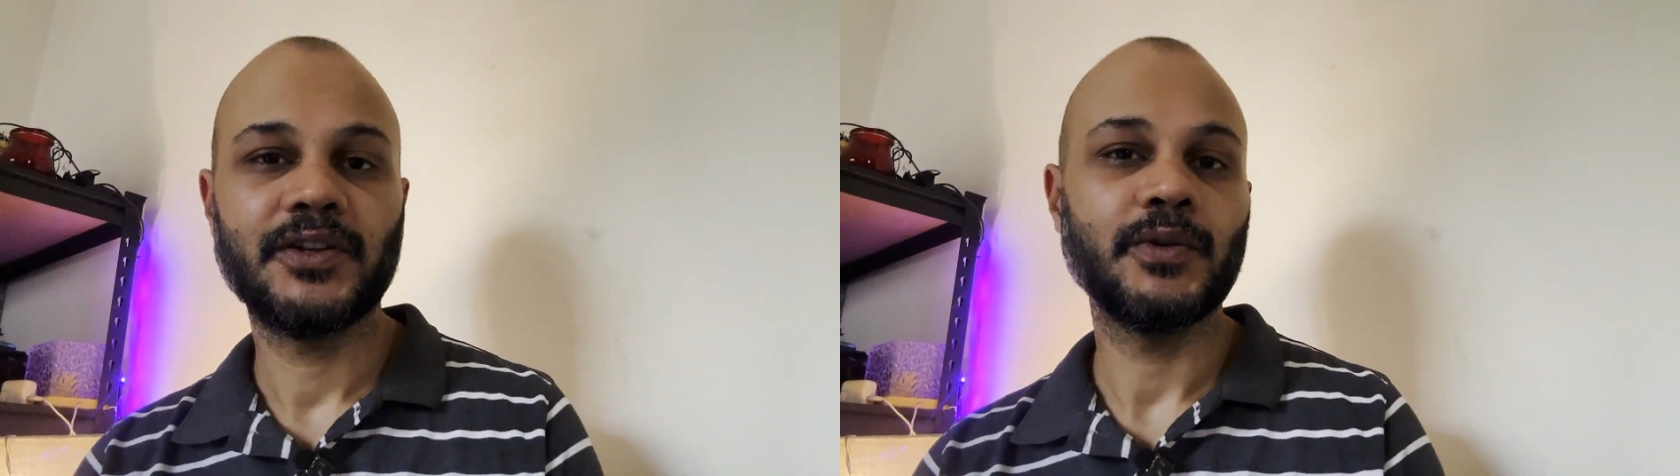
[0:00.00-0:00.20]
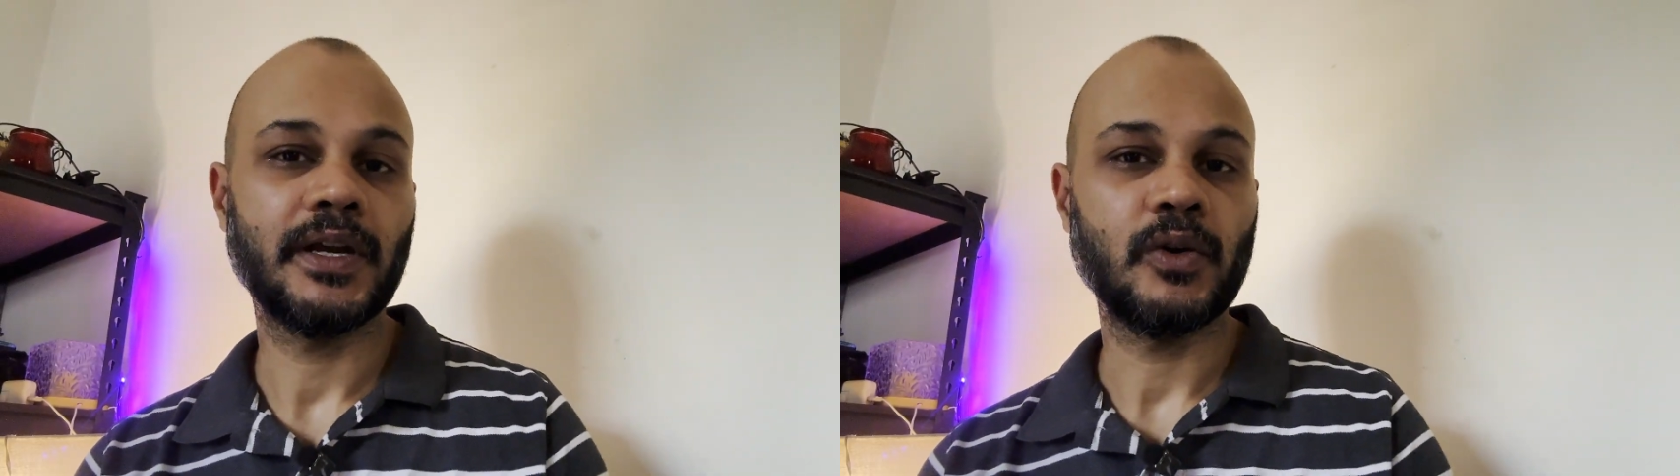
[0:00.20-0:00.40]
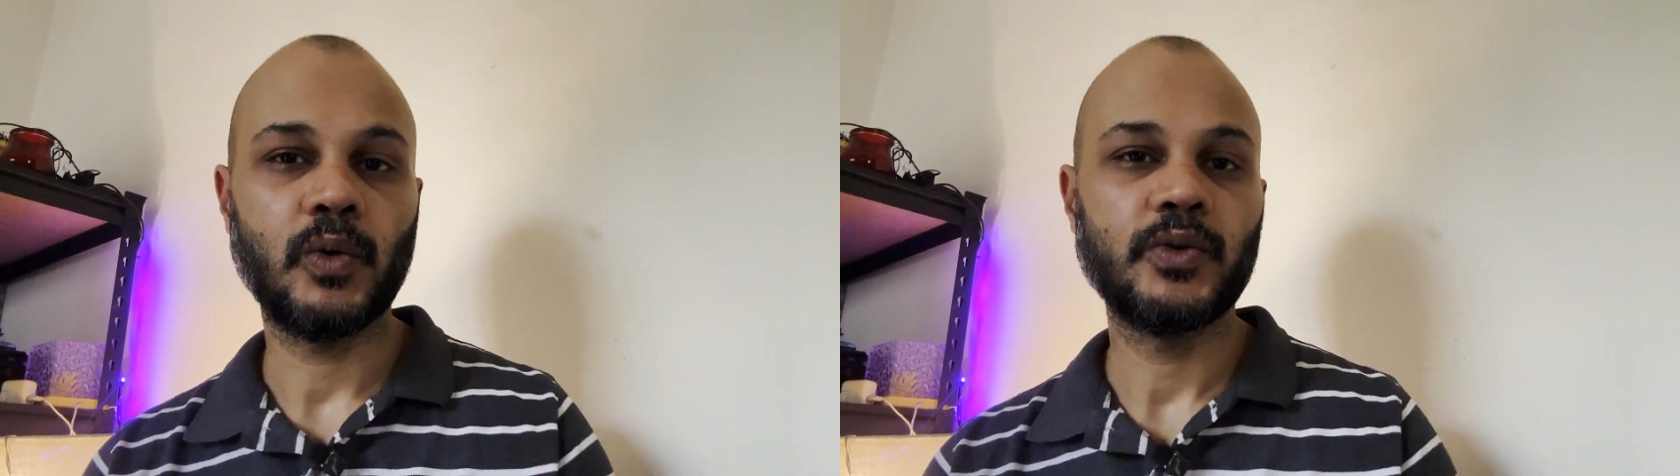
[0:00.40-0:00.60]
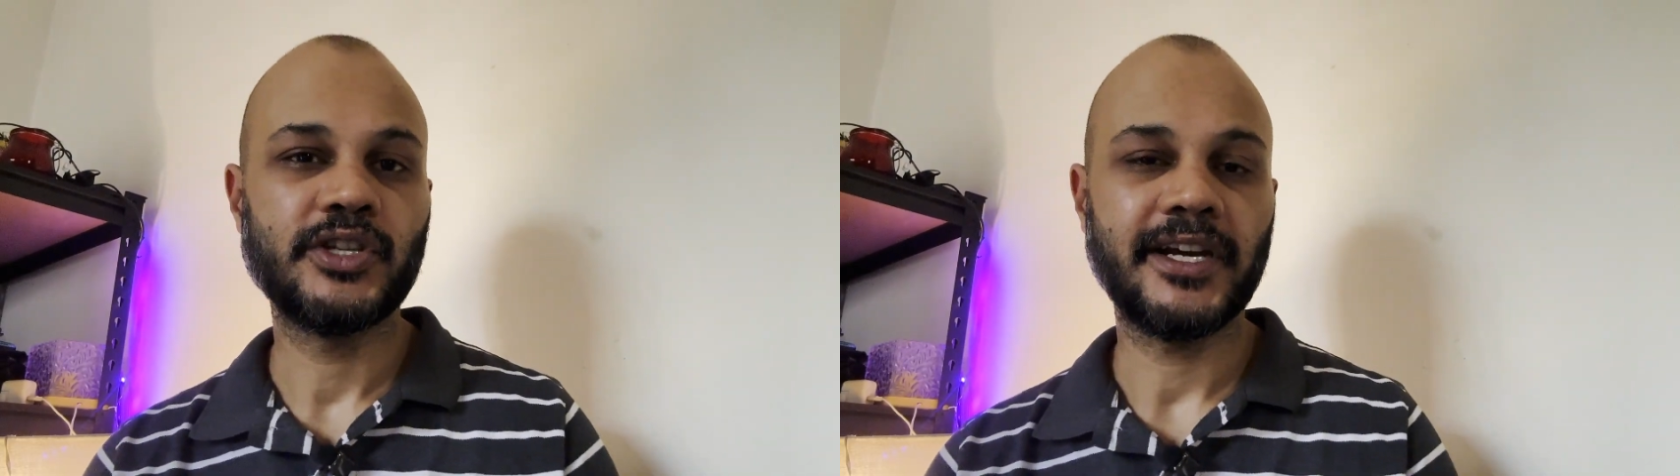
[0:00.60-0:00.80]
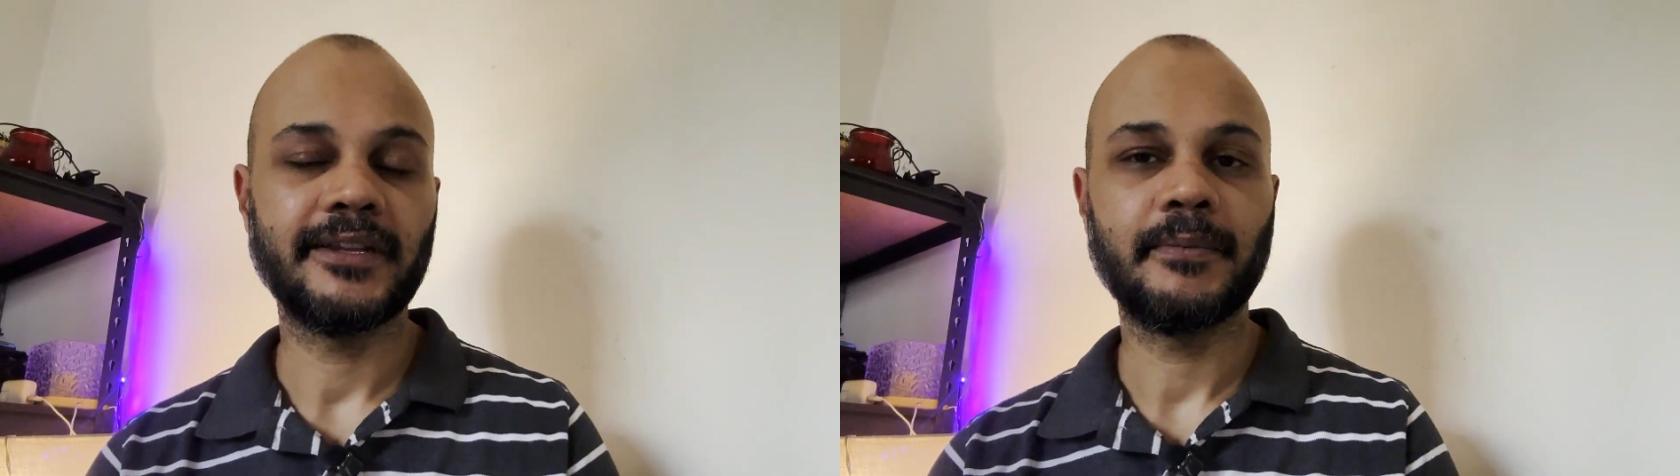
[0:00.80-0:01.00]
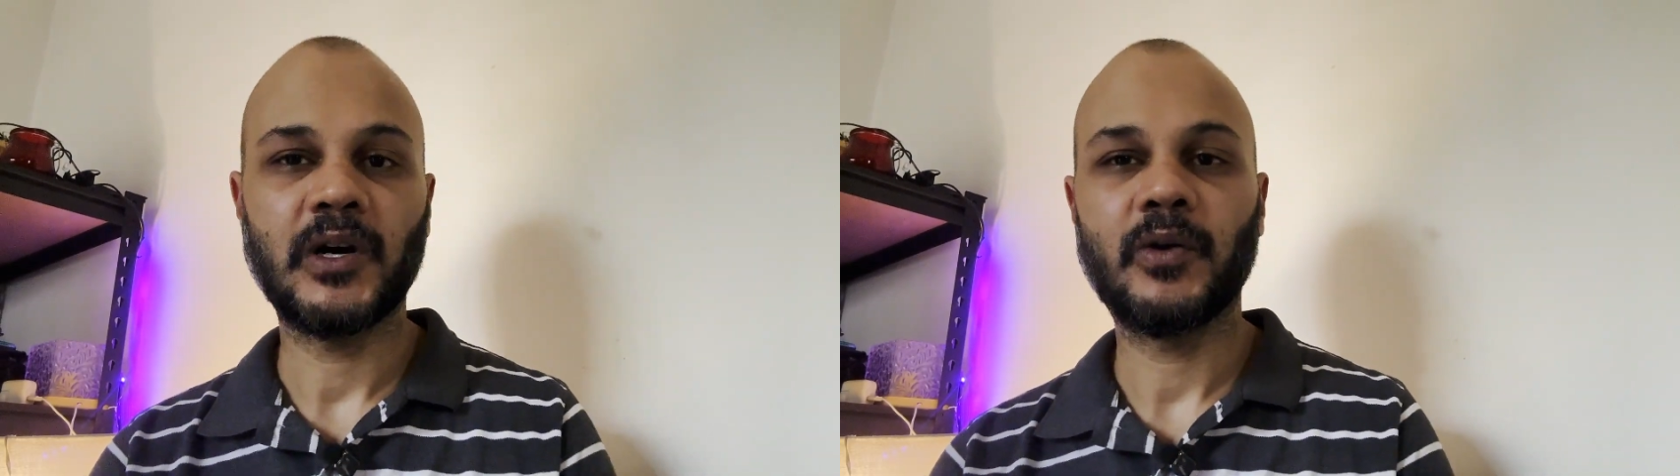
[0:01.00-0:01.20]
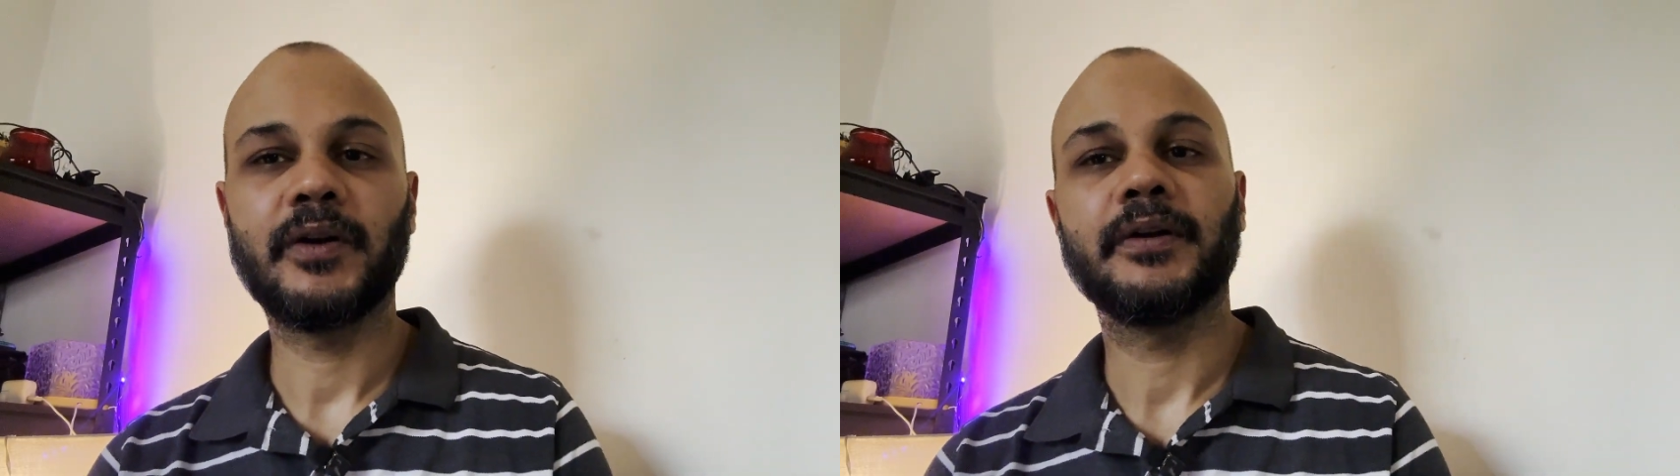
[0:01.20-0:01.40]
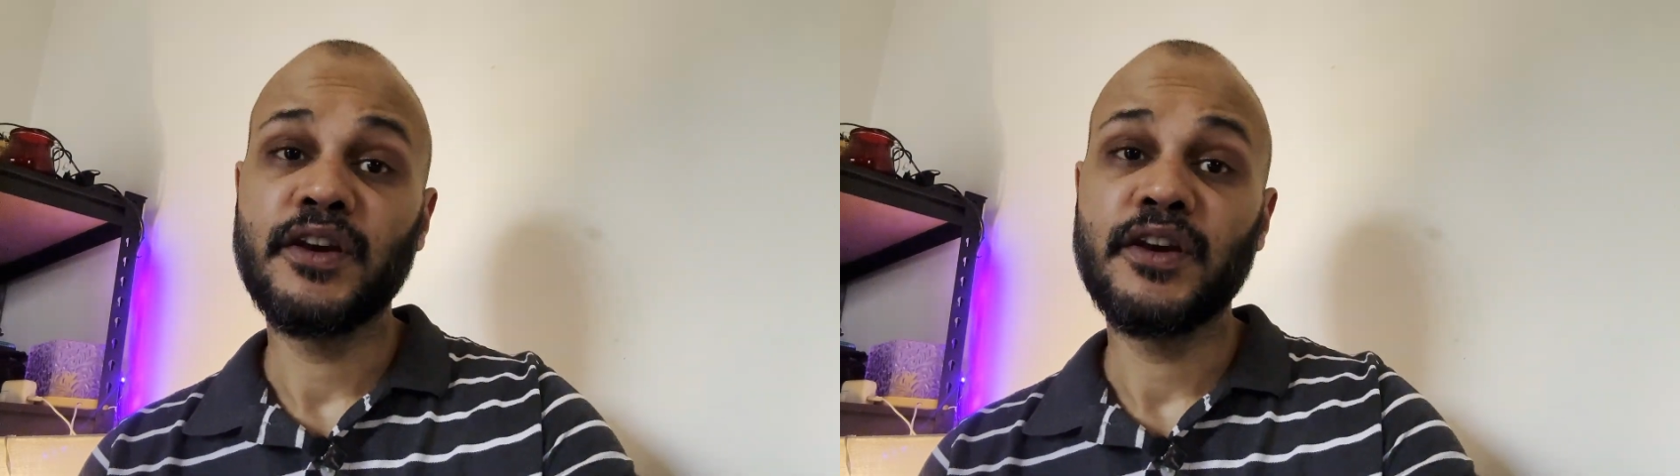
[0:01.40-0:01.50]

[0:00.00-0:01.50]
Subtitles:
You can go check them out.